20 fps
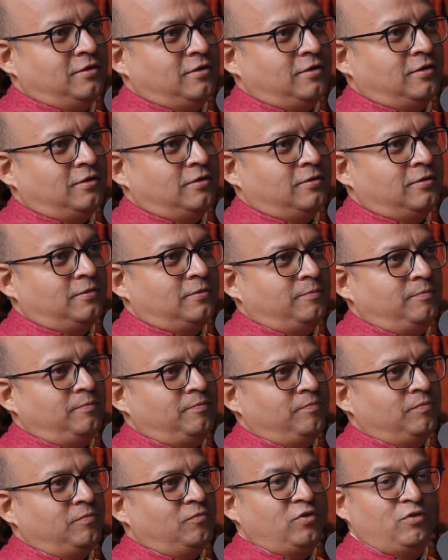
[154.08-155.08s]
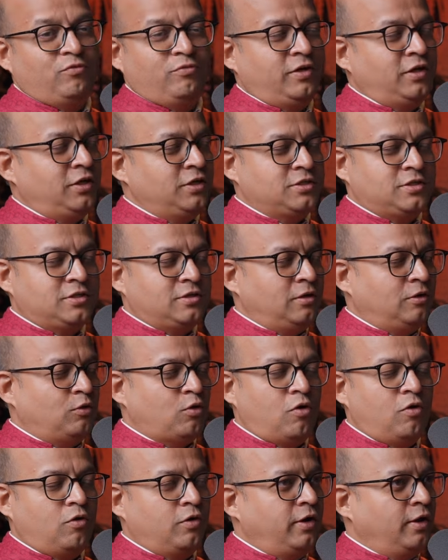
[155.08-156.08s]
Um, we finished a
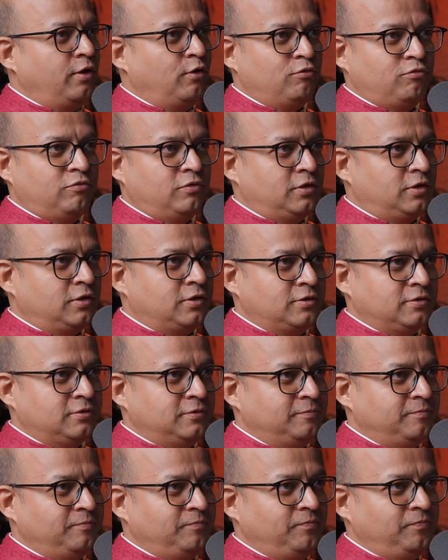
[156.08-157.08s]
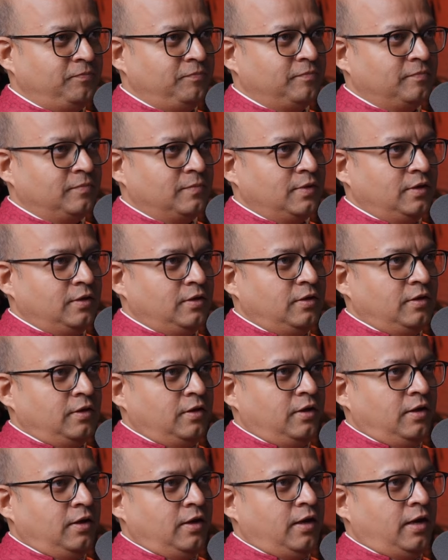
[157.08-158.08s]
long day of work,
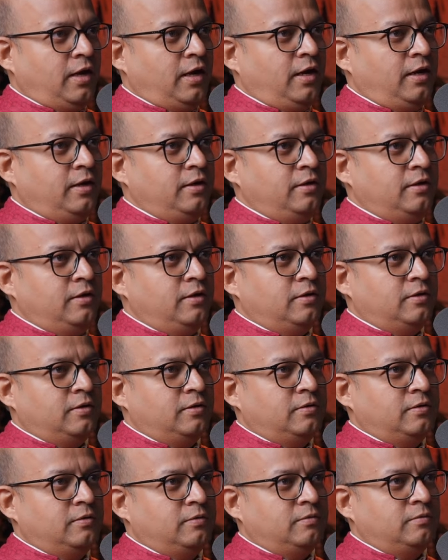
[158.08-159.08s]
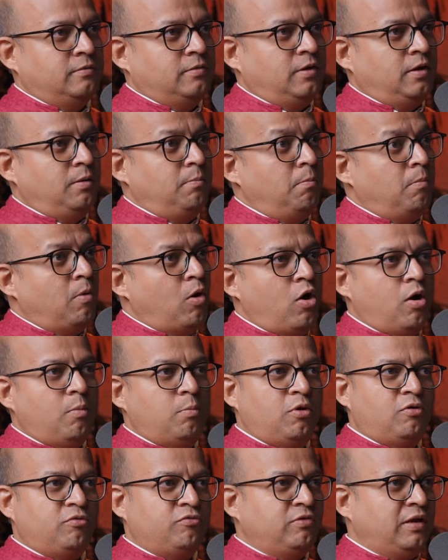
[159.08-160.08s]
and uh, a
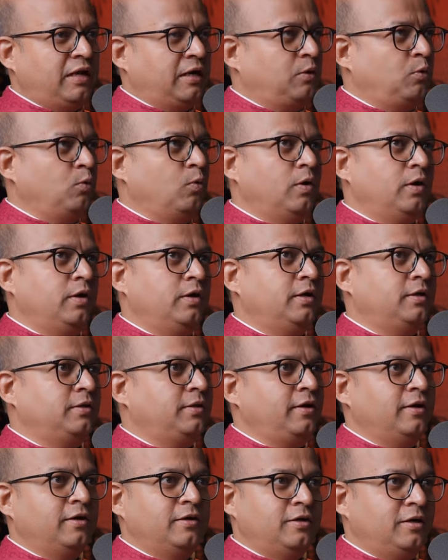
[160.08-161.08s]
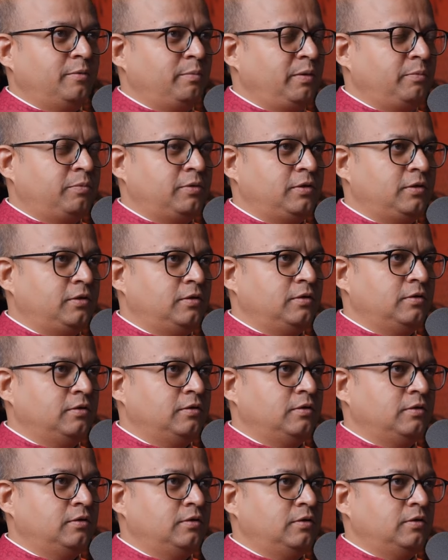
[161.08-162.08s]
mob of like 200, 300 people
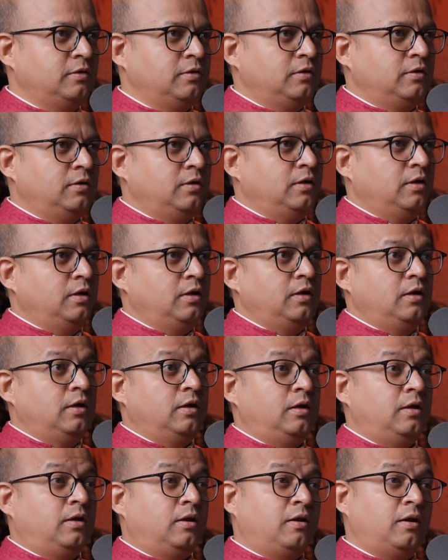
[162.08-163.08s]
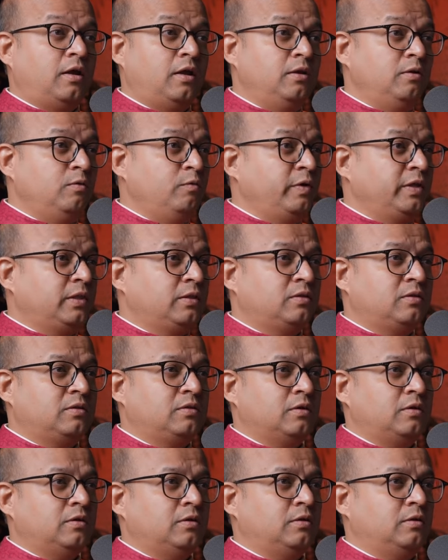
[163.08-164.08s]
run with,
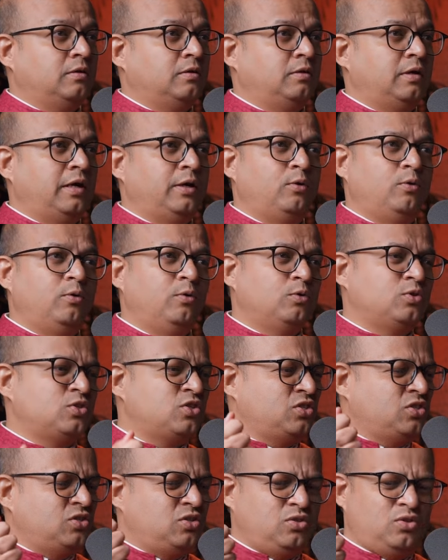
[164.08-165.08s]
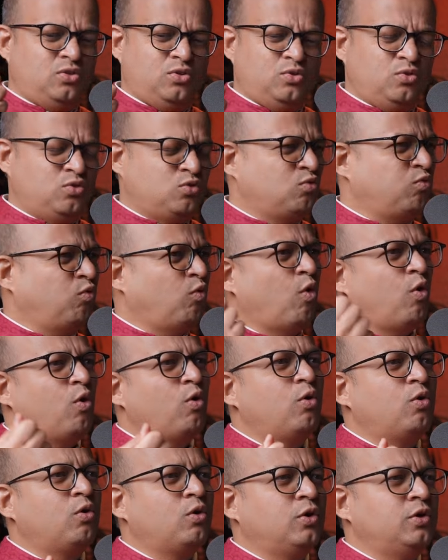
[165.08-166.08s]
uh, I don't know,
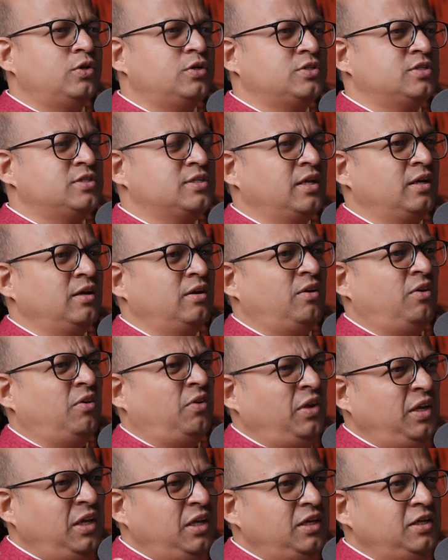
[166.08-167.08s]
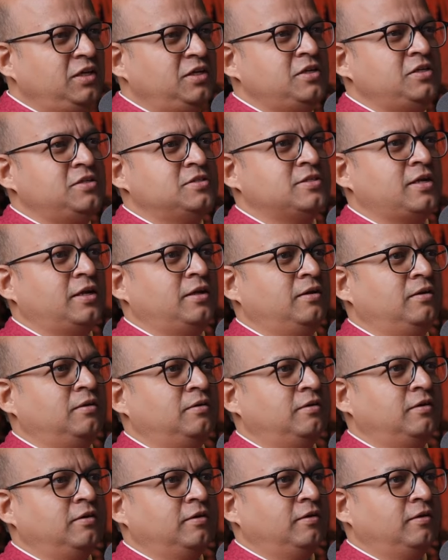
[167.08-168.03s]
swords and trees and